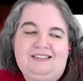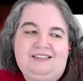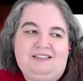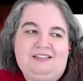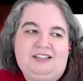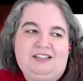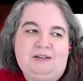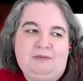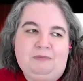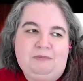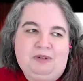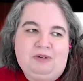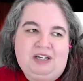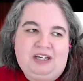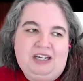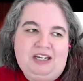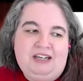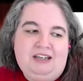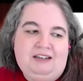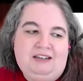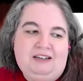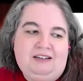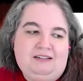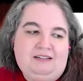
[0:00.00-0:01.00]

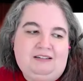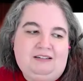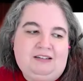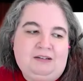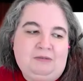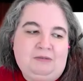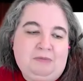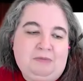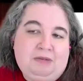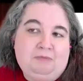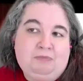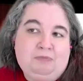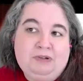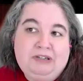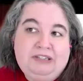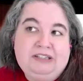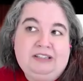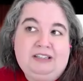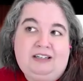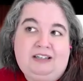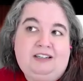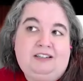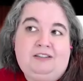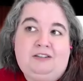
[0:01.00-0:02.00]
somebody can be in
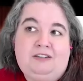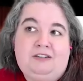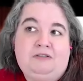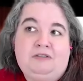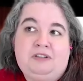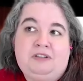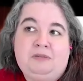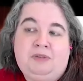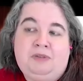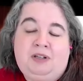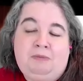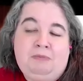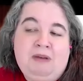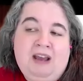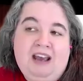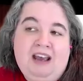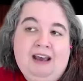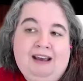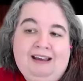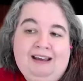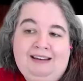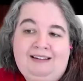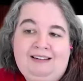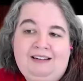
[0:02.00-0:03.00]
prison and do something
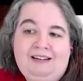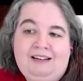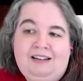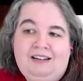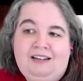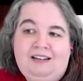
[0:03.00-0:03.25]
bad.